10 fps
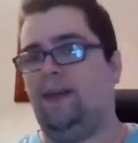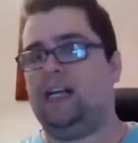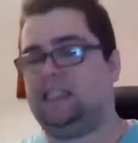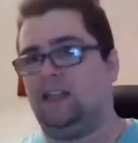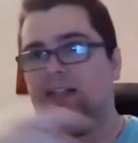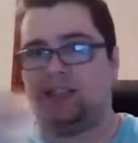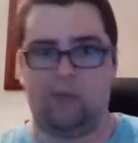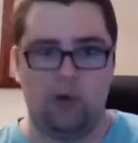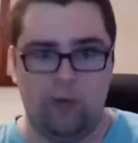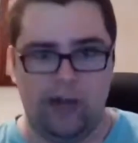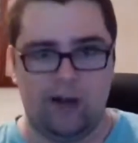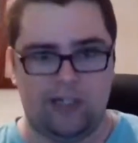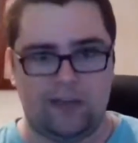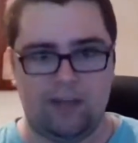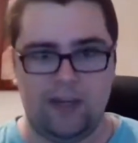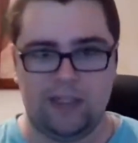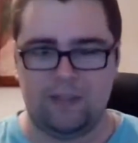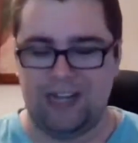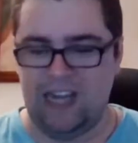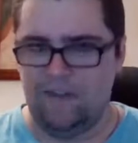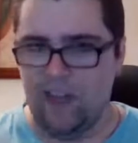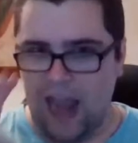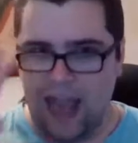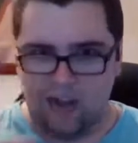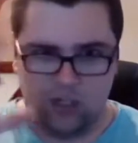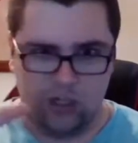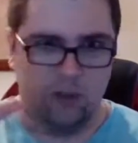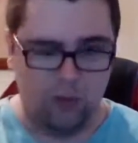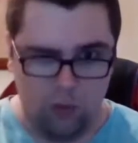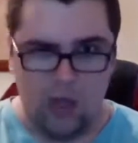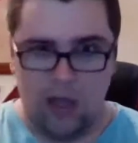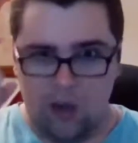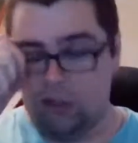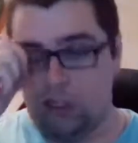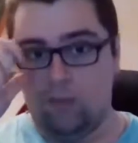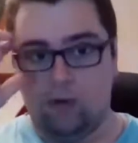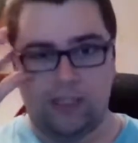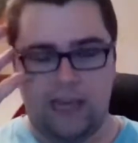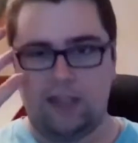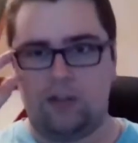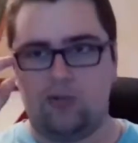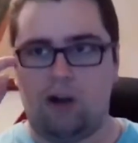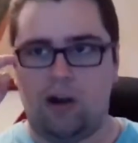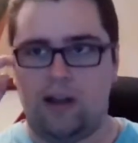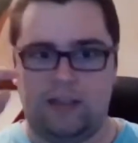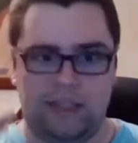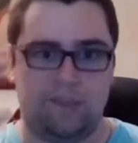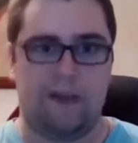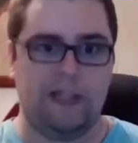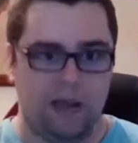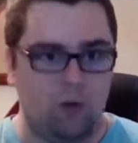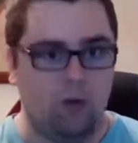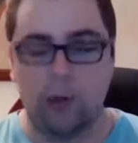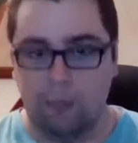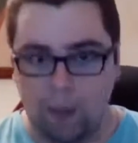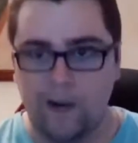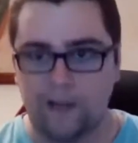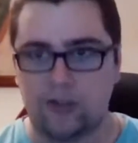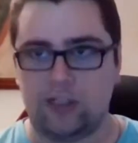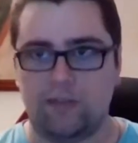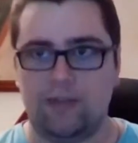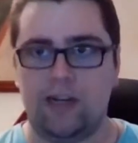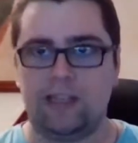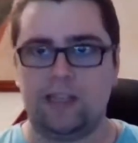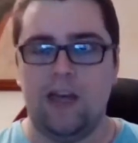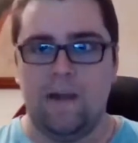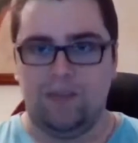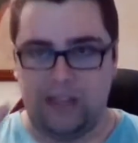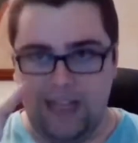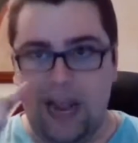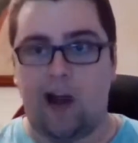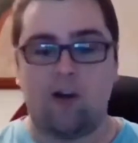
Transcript: uh, because they did something weirdly or something like this. But if they actually do, which in most cases you are anticipating good opponents or something like this, that they